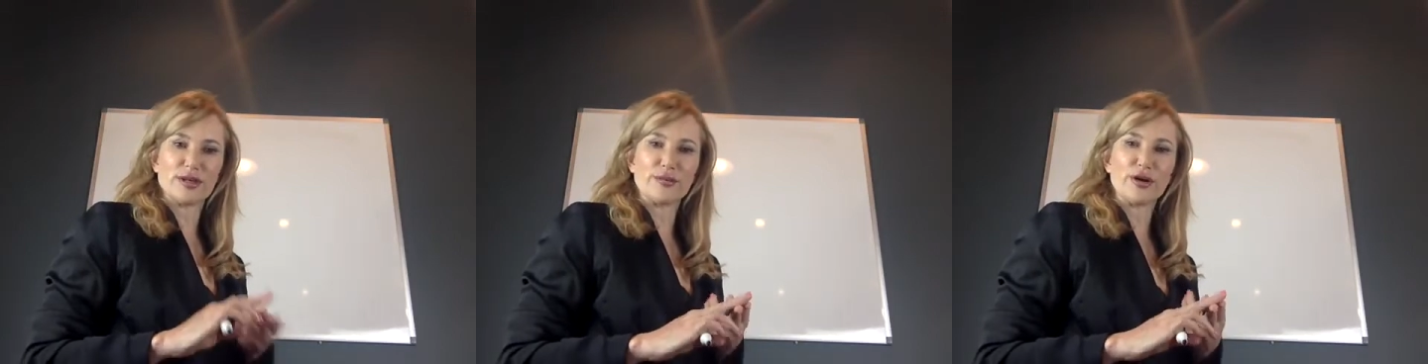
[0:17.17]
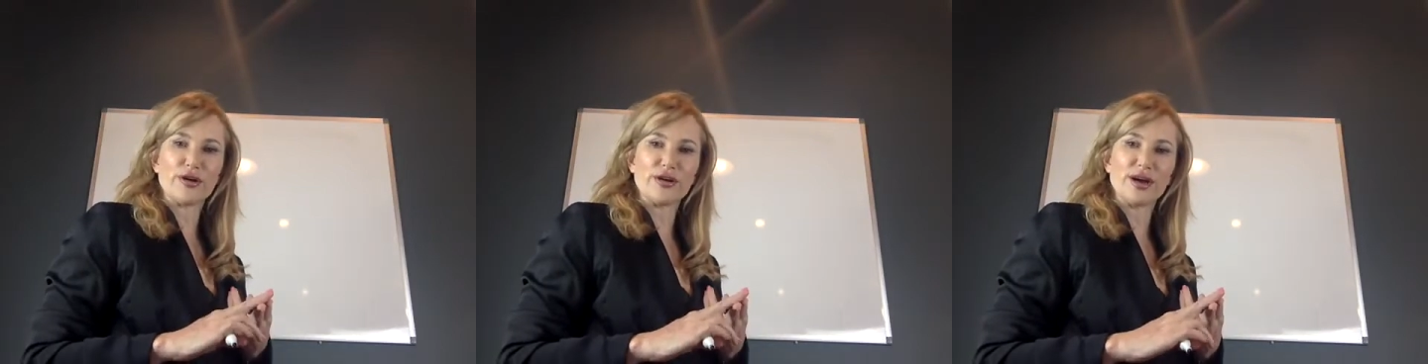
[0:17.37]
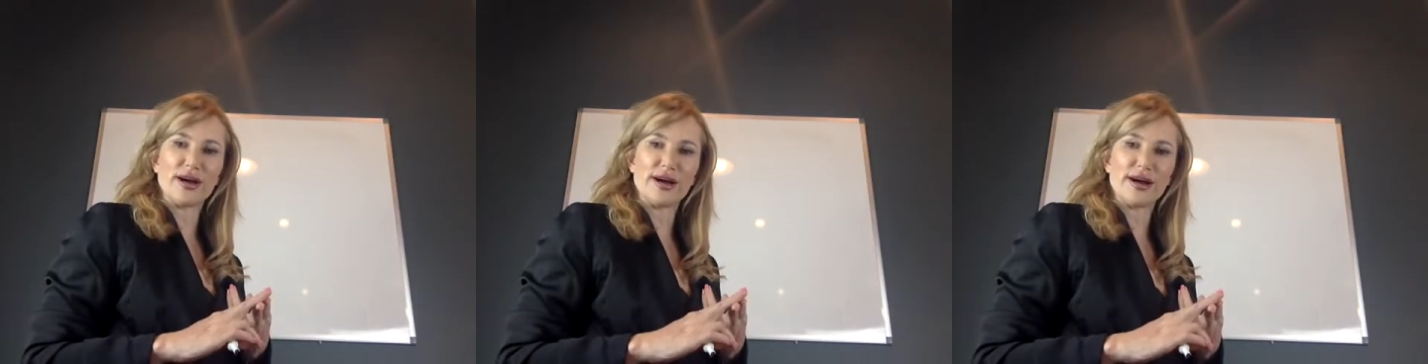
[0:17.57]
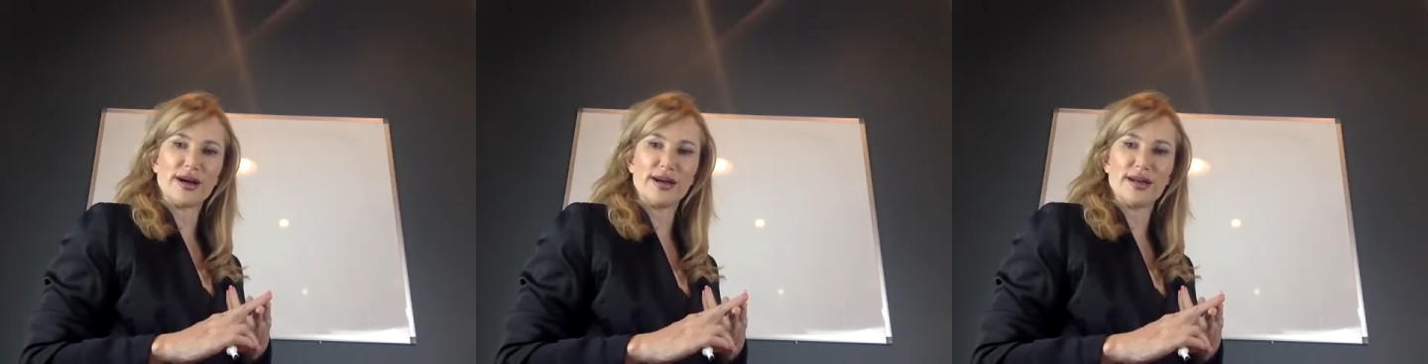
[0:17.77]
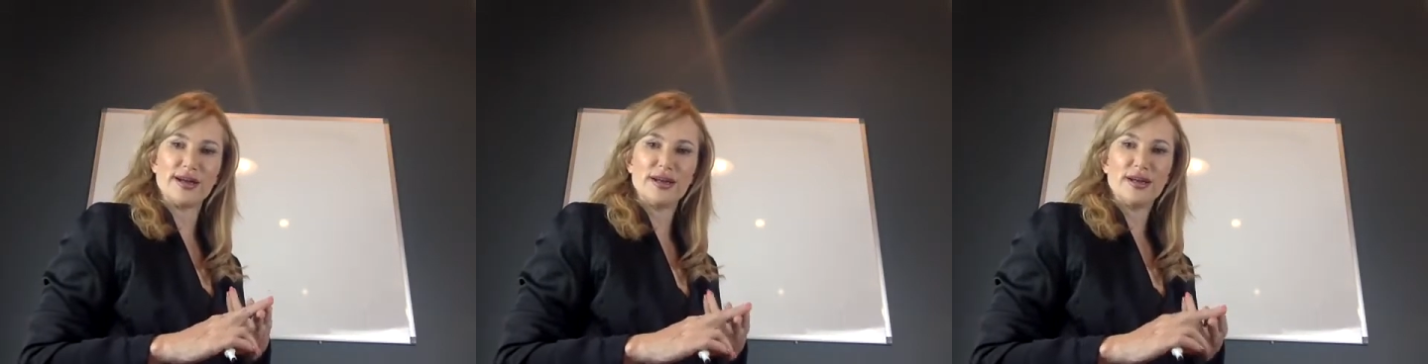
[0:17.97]

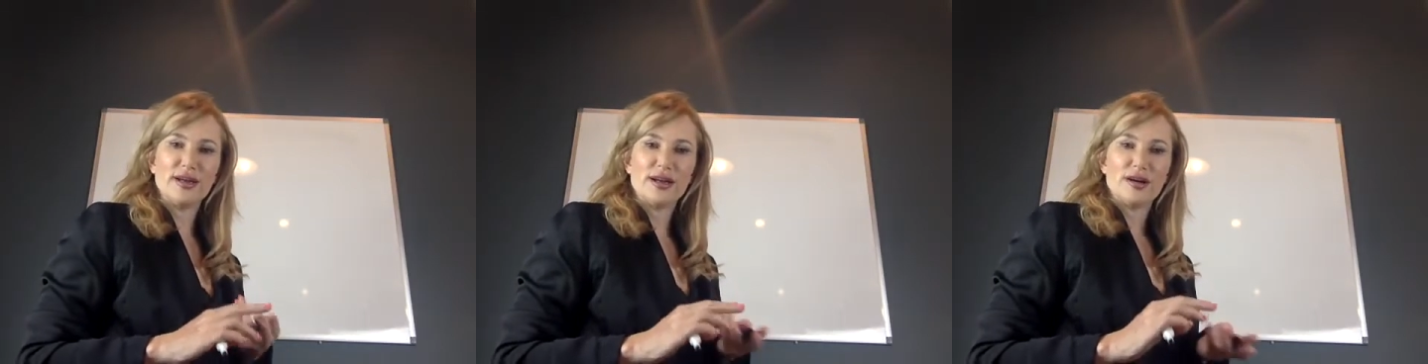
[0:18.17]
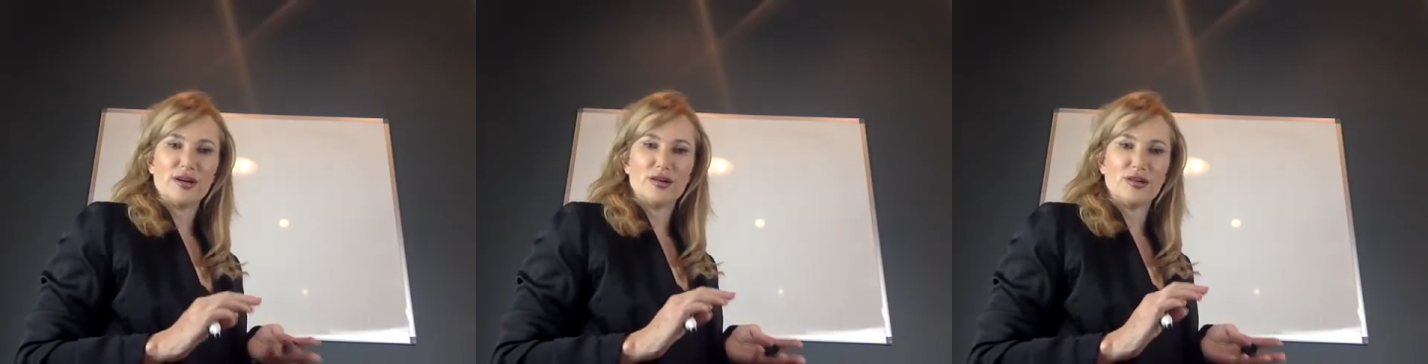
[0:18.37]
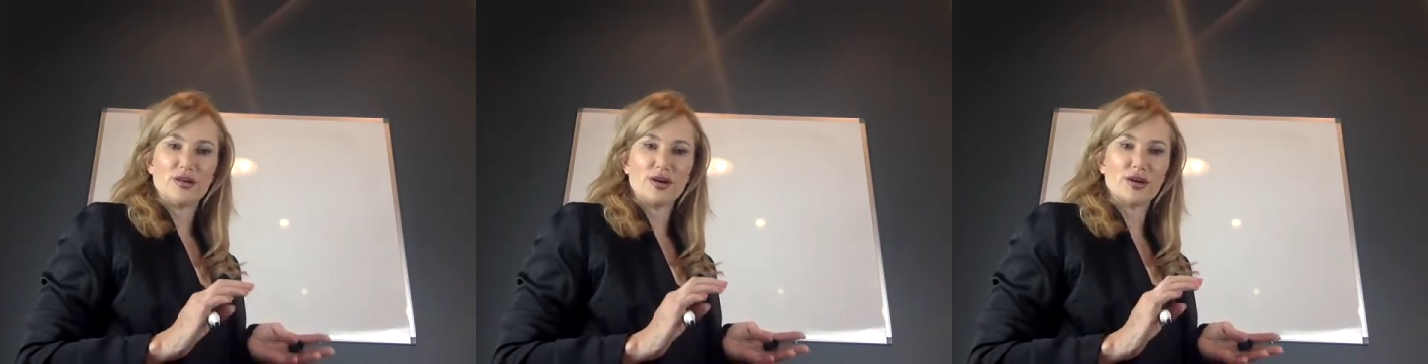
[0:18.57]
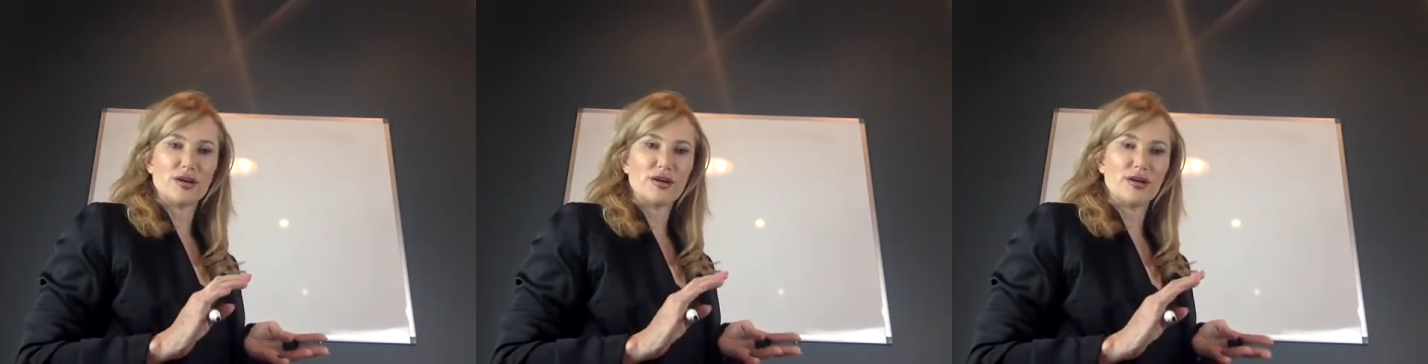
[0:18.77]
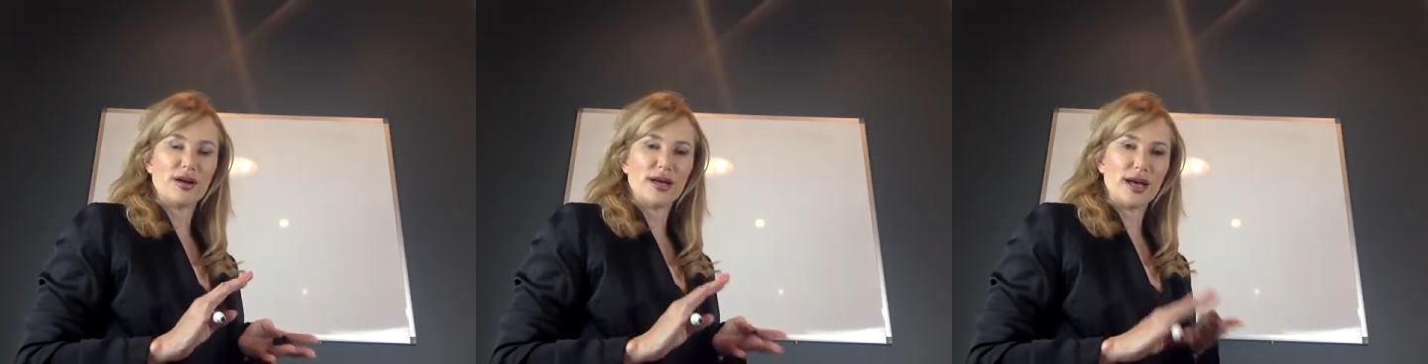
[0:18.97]
MRI
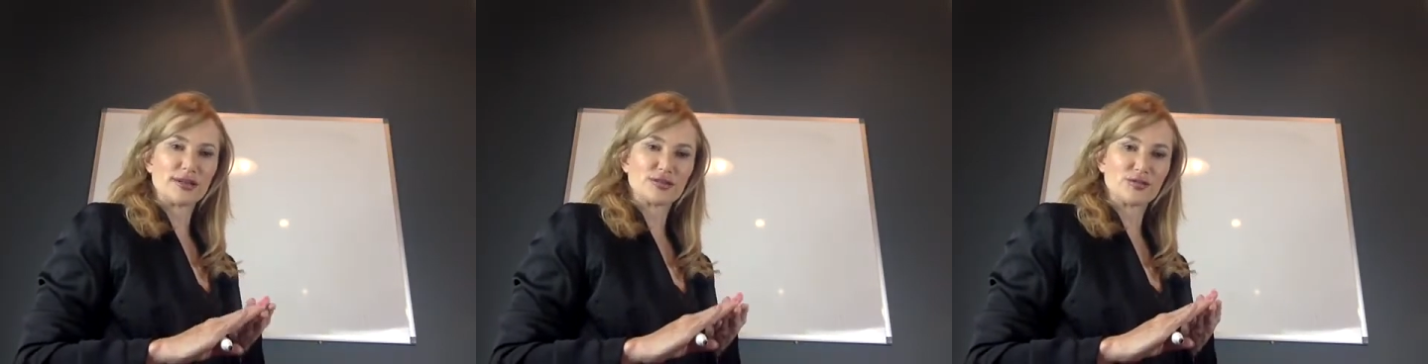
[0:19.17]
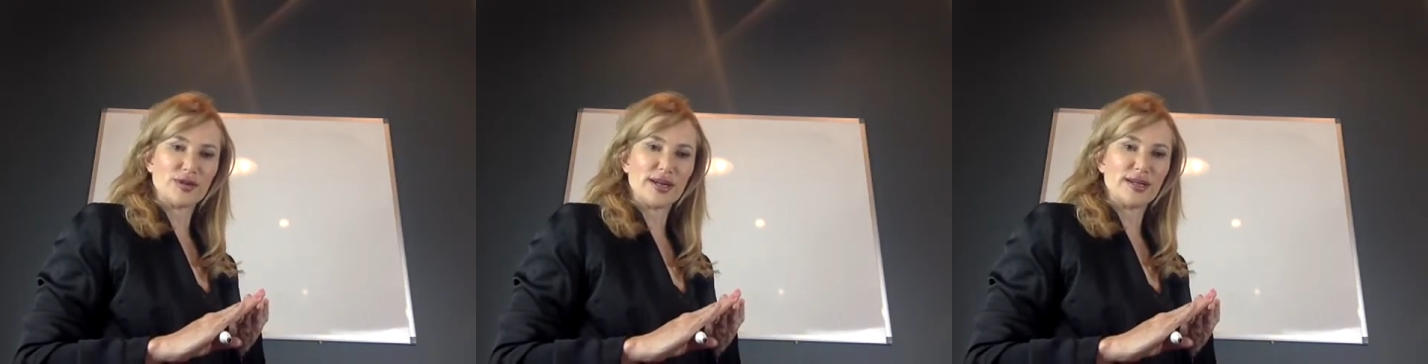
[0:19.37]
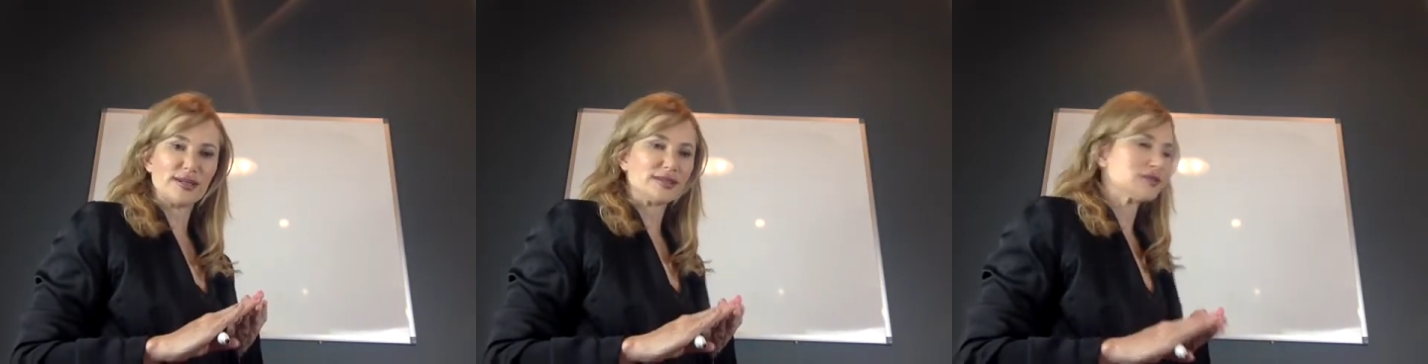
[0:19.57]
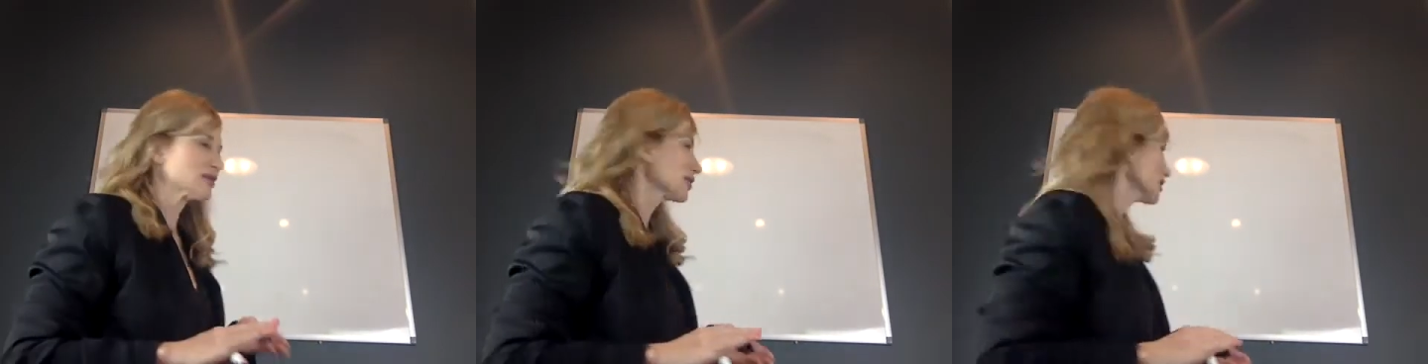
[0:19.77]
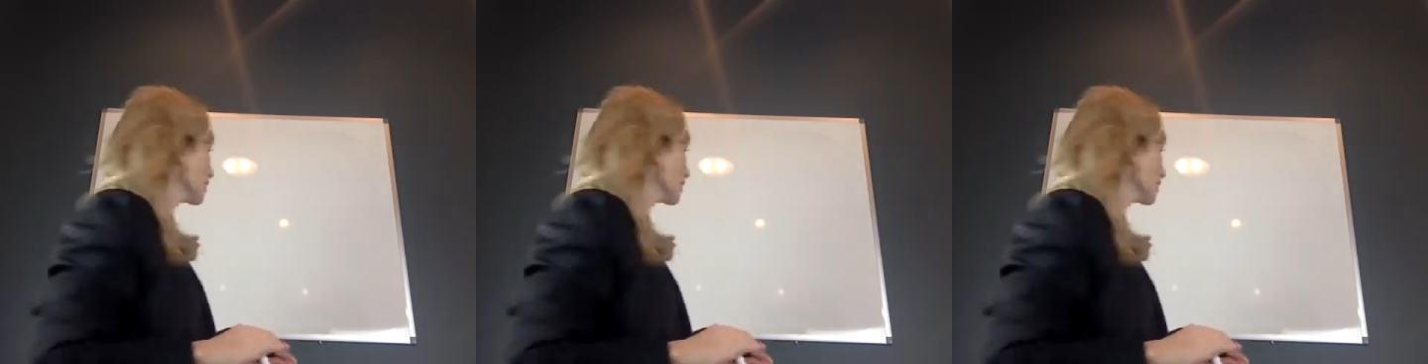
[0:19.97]
or X-rays,